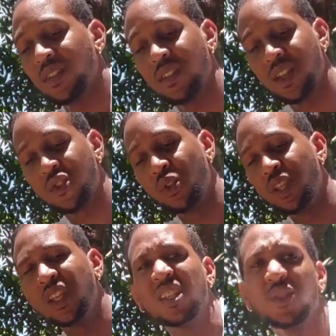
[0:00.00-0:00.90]
That's
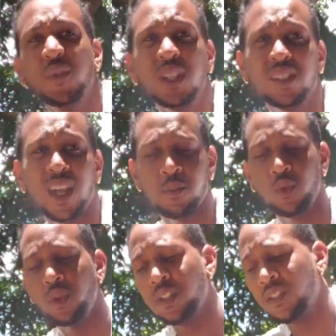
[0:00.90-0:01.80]
only his third time
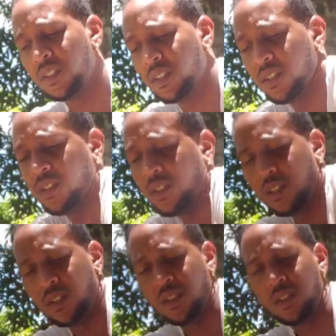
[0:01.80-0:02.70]
doing this,
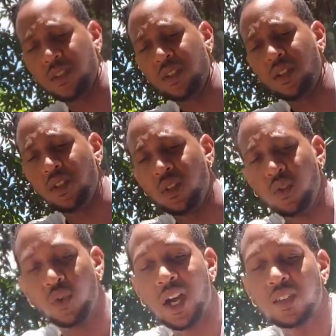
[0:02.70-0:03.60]
you
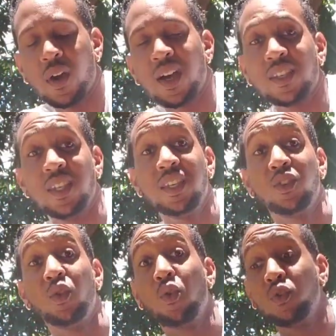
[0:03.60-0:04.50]
know, as far as he
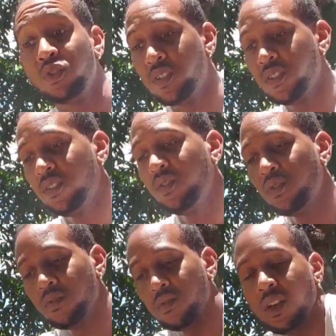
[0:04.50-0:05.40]
knows, you
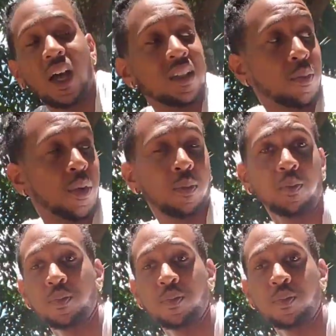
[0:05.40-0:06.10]
know, as a pup.